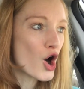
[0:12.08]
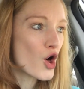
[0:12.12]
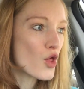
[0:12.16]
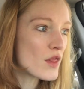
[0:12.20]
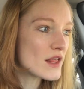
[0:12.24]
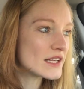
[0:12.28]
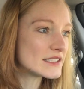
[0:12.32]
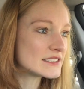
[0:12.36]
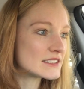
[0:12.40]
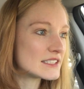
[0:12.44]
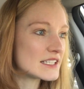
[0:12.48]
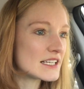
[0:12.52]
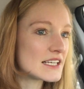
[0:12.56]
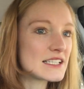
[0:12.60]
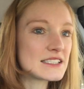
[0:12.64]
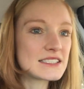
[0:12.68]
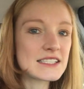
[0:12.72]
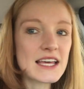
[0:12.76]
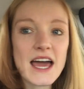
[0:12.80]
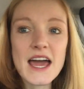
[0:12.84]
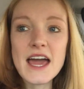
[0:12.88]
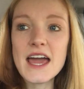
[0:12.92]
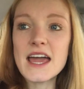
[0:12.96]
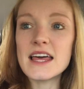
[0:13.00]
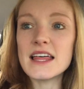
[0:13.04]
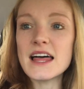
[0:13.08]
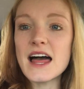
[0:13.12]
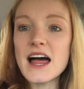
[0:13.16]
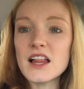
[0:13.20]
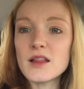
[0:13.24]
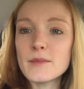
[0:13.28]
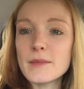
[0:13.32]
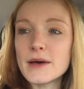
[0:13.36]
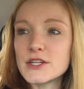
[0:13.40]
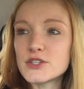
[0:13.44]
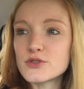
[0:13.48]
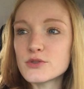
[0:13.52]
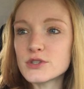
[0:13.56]
this is a
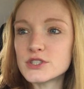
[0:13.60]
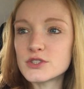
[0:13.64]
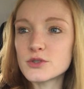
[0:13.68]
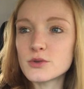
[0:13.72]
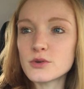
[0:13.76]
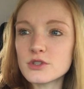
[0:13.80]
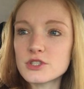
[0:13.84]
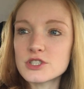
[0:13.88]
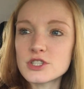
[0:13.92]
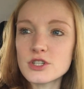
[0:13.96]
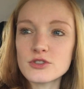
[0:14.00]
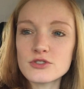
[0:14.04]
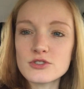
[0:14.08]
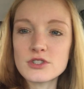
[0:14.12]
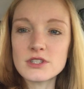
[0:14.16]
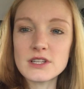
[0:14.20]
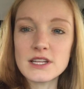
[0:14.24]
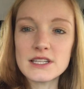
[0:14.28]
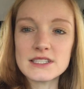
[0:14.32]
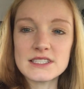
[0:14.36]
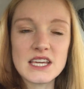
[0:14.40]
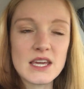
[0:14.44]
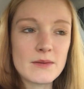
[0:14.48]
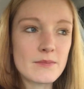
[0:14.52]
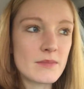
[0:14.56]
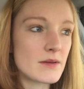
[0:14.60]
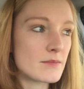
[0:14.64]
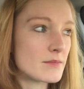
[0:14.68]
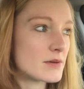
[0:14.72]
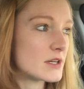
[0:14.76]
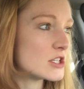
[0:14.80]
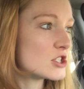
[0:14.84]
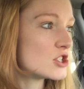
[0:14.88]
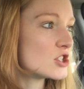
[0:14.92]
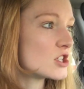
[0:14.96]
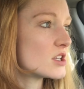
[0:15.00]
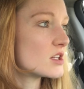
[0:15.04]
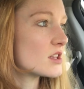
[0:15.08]
elementary school children. Let's keep it
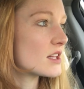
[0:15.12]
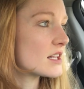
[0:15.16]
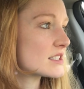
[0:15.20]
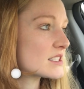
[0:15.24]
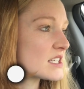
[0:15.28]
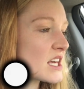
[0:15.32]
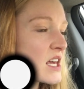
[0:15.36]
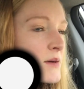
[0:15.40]
PG. Let's